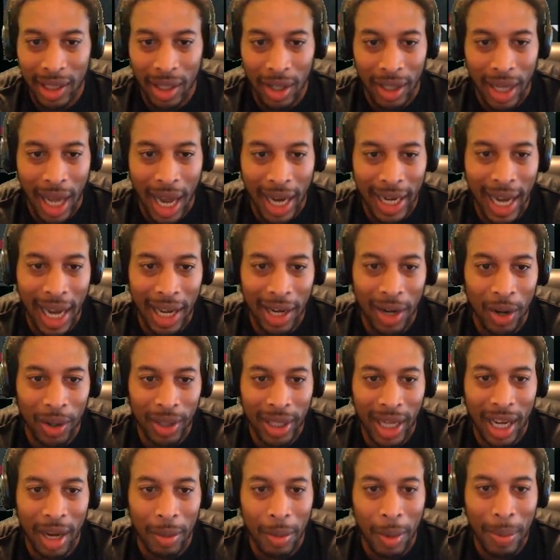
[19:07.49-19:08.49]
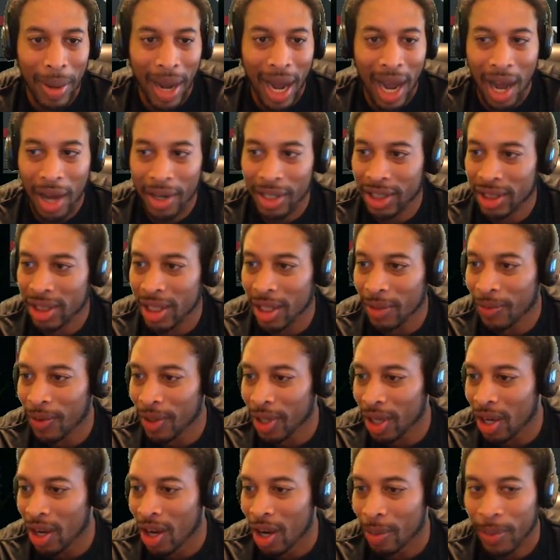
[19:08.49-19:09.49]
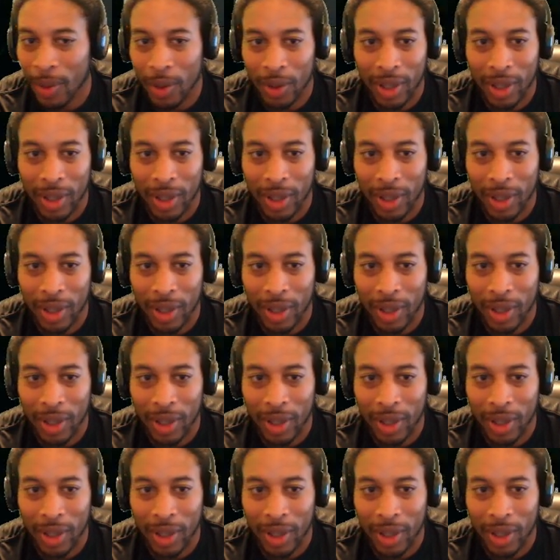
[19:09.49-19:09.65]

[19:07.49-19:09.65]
Look, I got okay. I'm gonna buy all the shit for the ump.